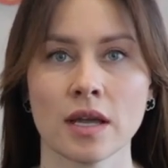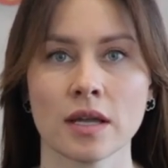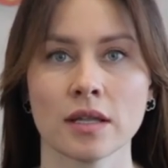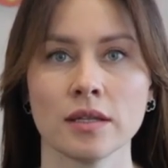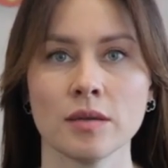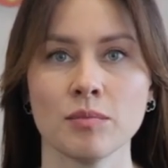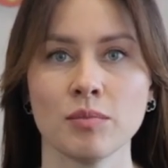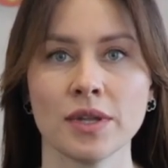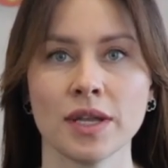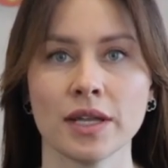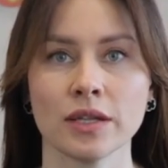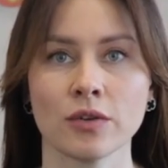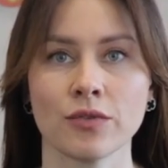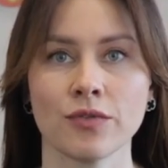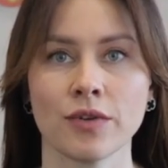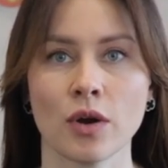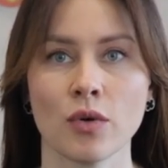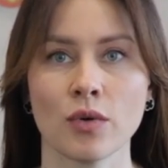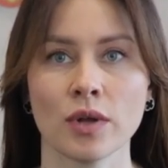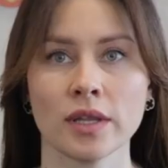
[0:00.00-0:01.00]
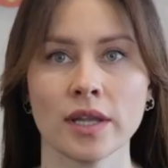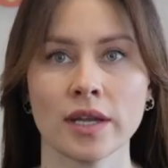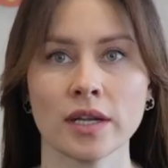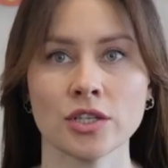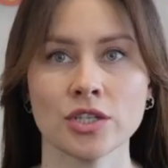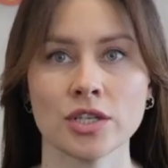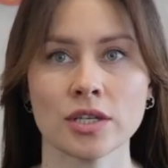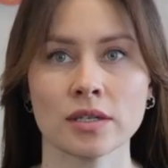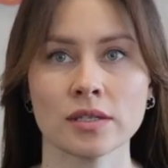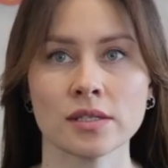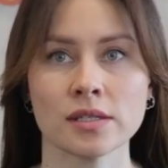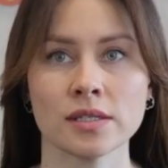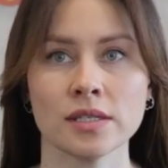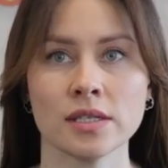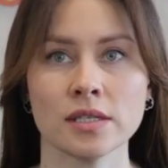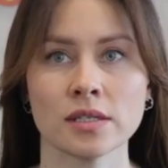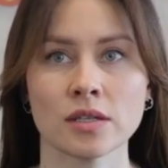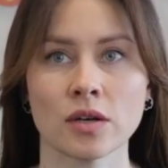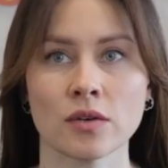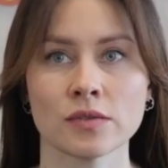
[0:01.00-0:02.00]
The plan of our lecture
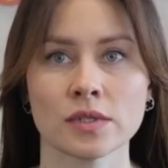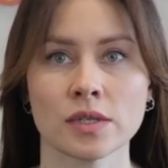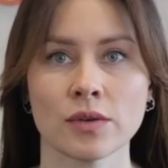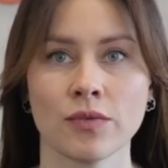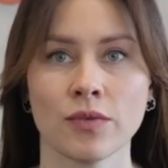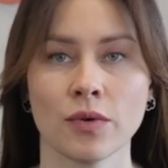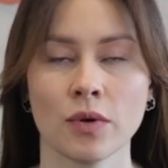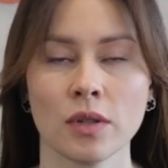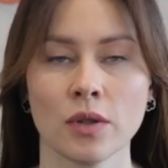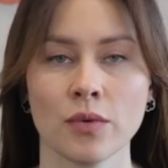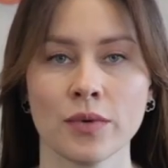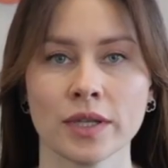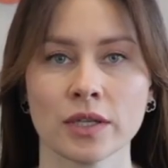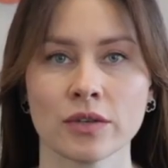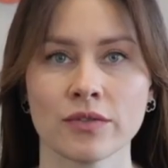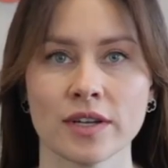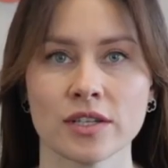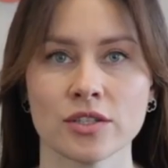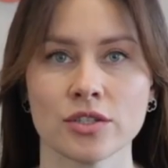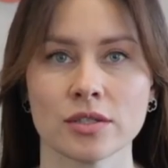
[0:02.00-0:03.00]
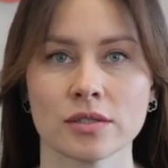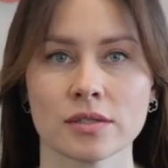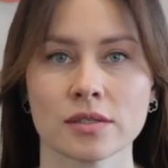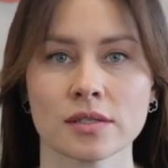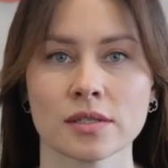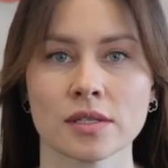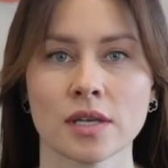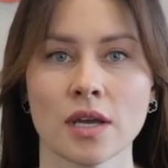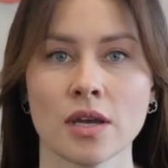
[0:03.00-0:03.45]
consists of the following questions.